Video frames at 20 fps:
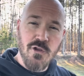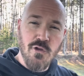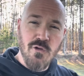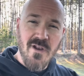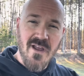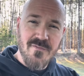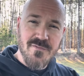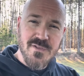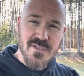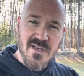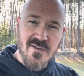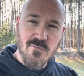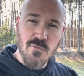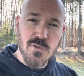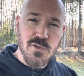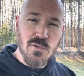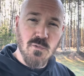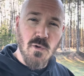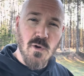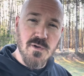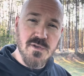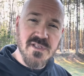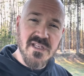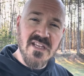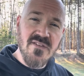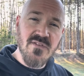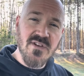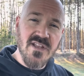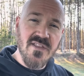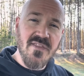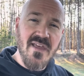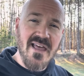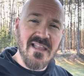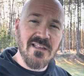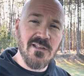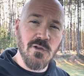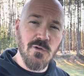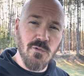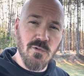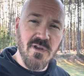You'd have several squirts even in that
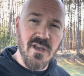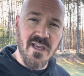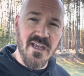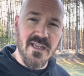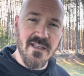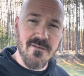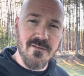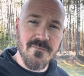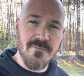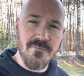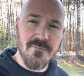little can.